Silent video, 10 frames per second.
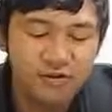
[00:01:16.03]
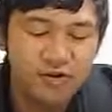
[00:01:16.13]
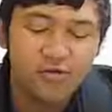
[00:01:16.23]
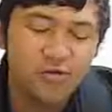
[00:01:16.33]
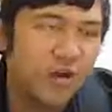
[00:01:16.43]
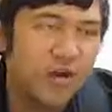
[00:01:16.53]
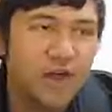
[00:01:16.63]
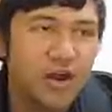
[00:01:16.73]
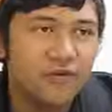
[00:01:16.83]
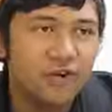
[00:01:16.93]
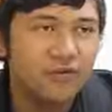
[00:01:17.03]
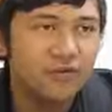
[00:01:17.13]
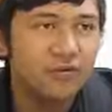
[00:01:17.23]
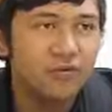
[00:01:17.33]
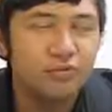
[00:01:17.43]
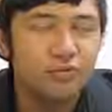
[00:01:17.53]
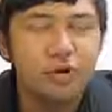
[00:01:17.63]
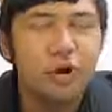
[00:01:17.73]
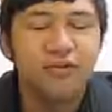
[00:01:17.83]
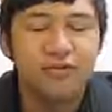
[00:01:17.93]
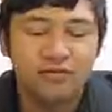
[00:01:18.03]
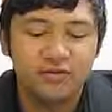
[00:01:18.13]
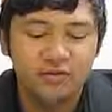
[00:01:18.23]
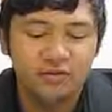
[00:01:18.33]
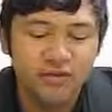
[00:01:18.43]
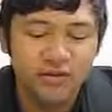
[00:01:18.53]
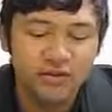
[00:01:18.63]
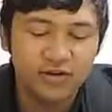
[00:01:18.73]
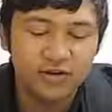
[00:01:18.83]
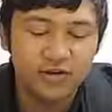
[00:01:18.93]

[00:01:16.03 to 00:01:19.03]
without having to write instead.